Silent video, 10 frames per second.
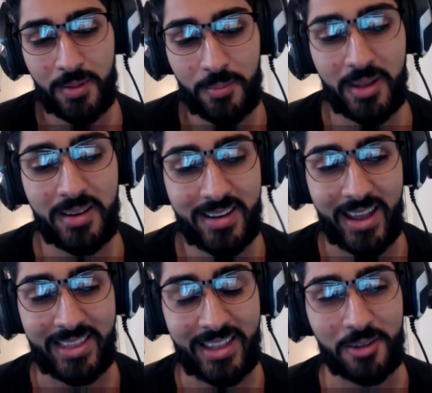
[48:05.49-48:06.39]
But
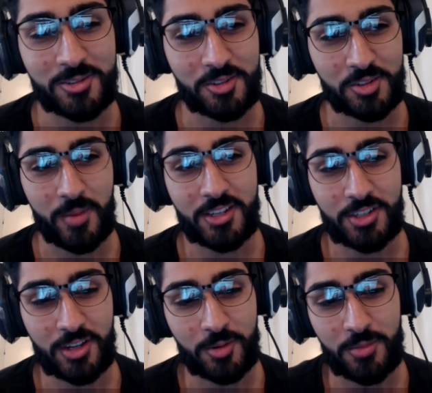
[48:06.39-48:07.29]
and then I was also
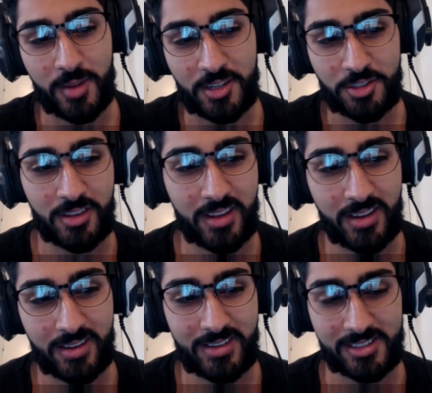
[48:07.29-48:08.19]
imagining, when you mentioned
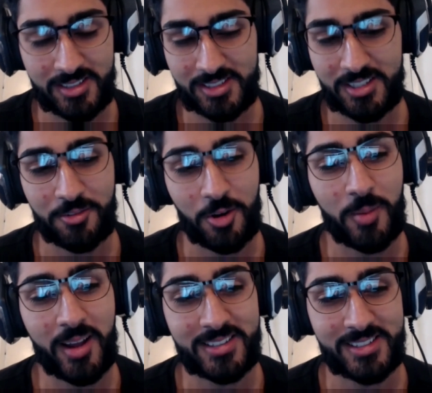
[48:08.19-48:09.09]
the assisting robots,